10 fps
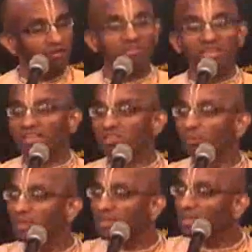we
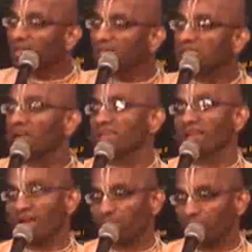experience higher
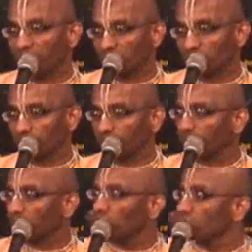happiness.
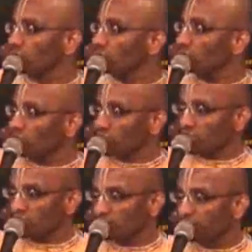So
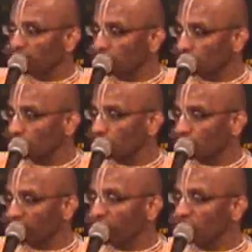spiritual,
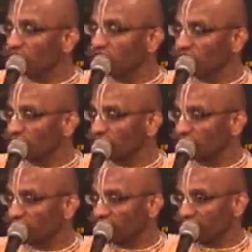
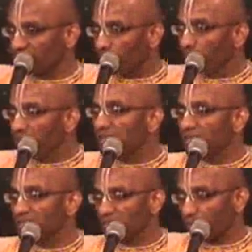religious is the
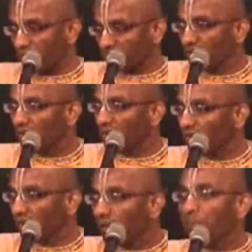means, the method
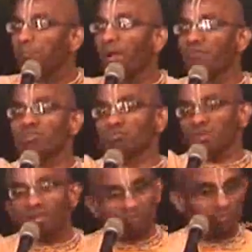by which we
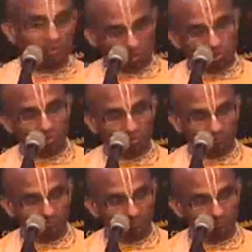become spiritual.
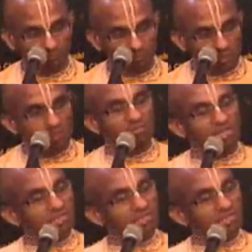And the Vedic